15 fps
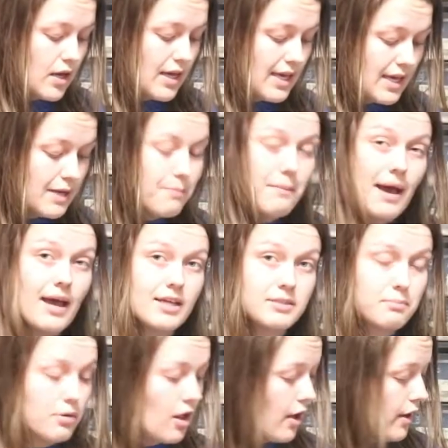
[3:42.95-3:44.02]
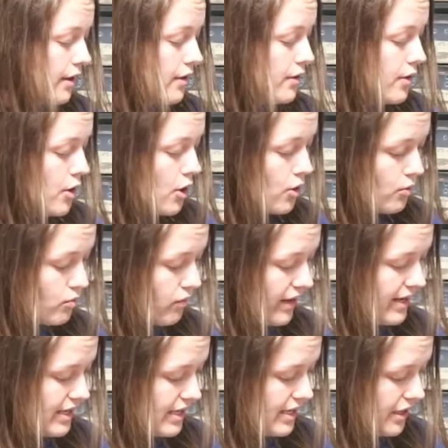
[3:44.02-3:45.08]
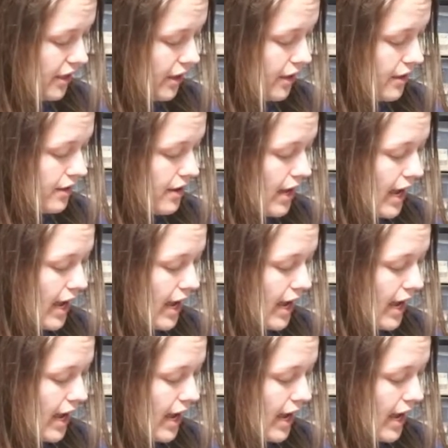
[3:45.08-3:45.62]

heat mat plug right here,